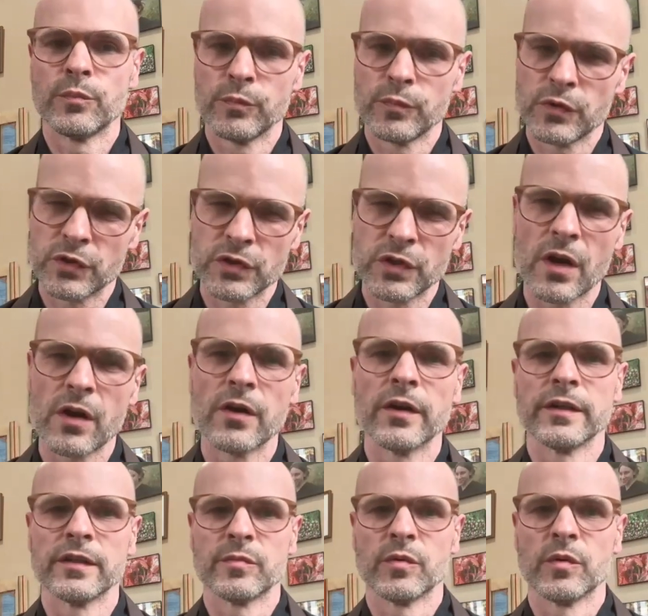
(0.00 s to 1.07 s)

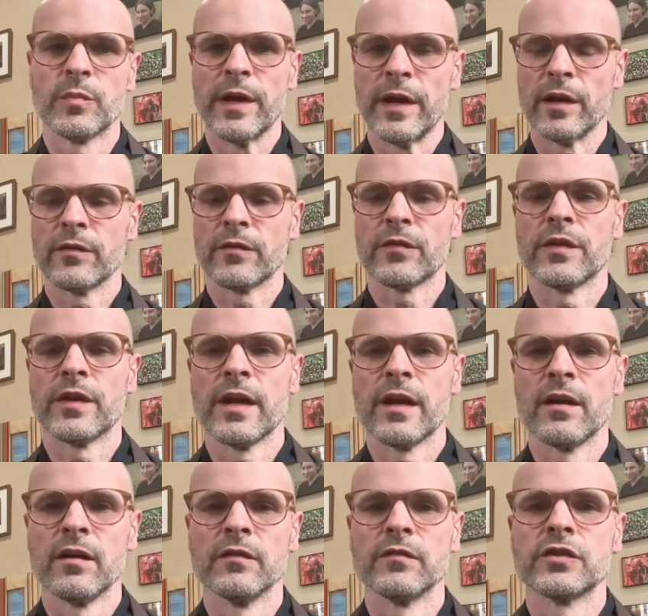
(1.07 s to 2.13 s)
starting to prepare for the
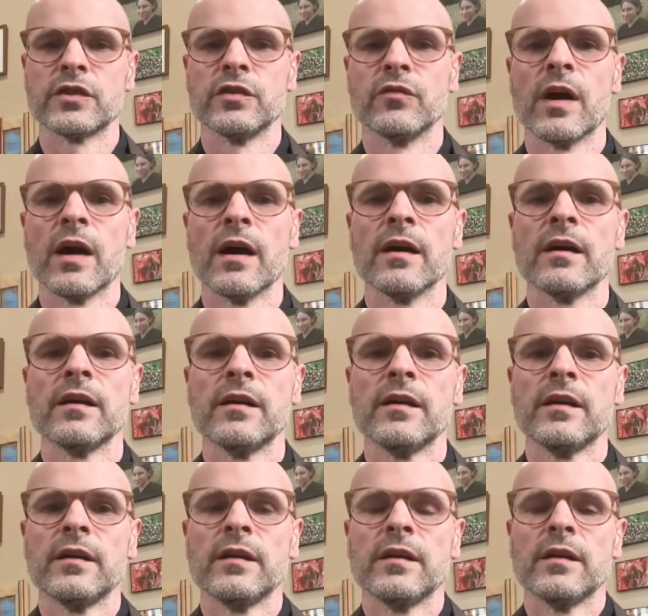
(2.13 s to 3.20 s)
Erev Shira,
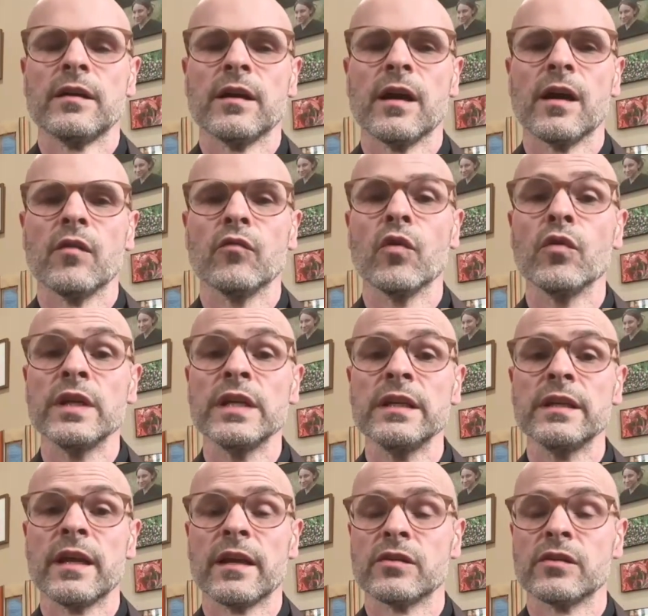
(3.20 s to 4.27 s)
Ronit
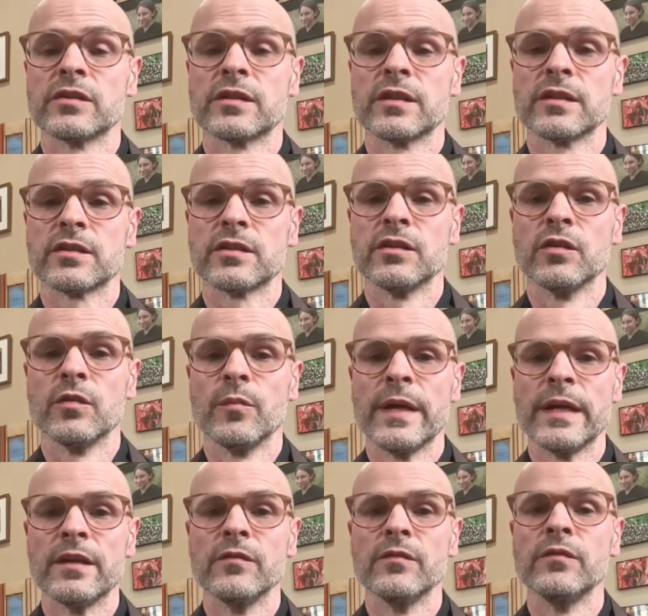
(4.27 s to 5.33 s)
and her sister
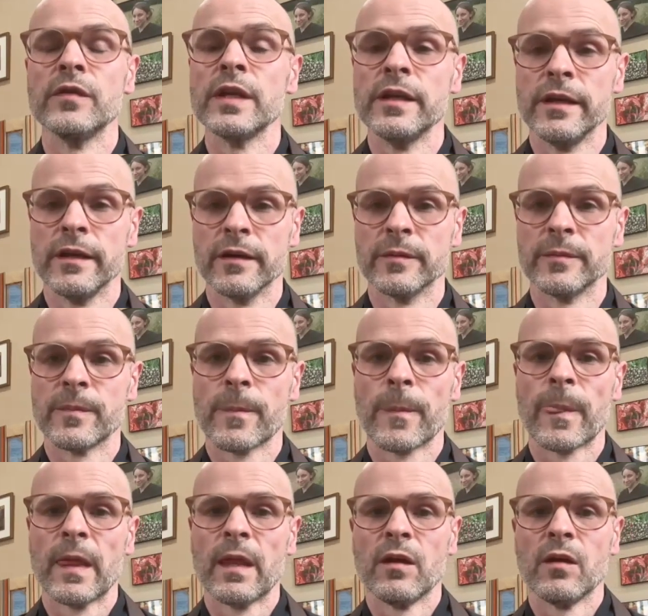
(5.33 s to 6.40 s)
made a video
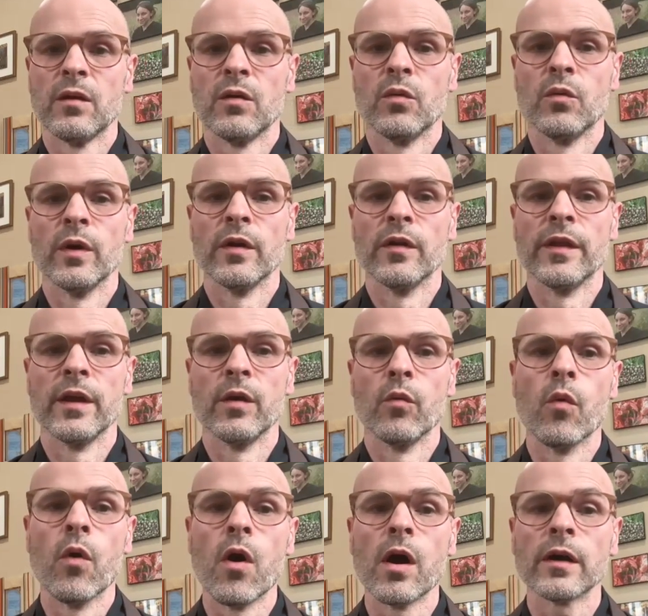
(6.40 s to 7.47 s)
where they
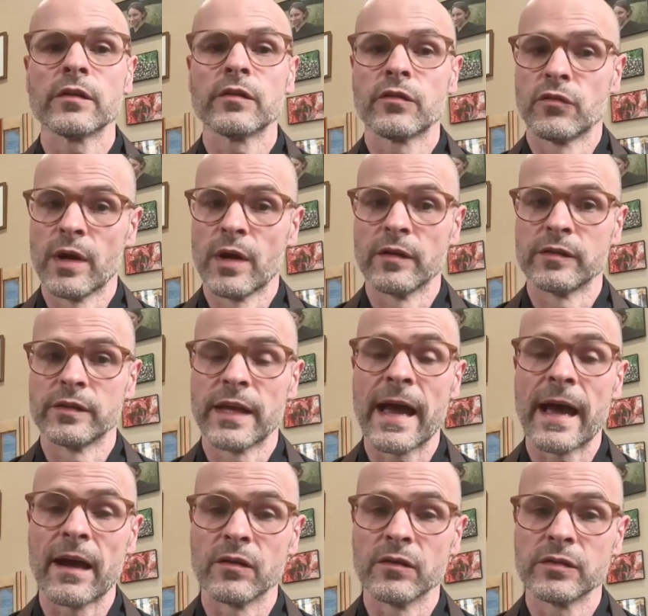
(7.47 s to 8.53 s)
walked throughout the
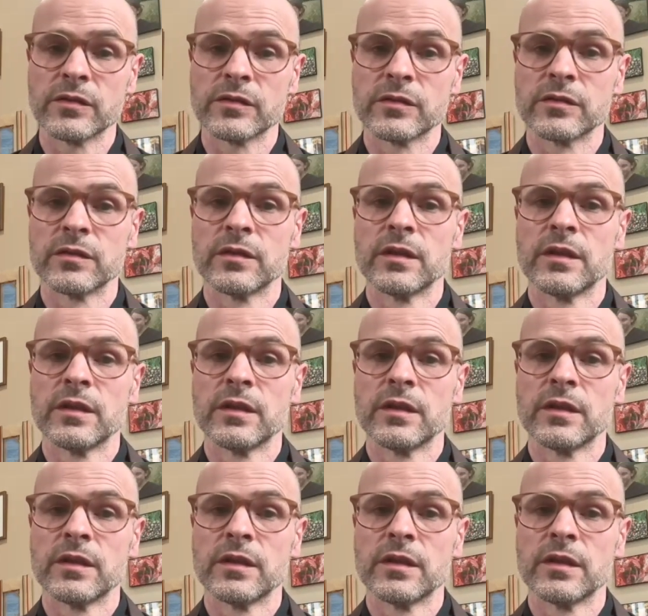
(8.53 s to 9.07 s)
house,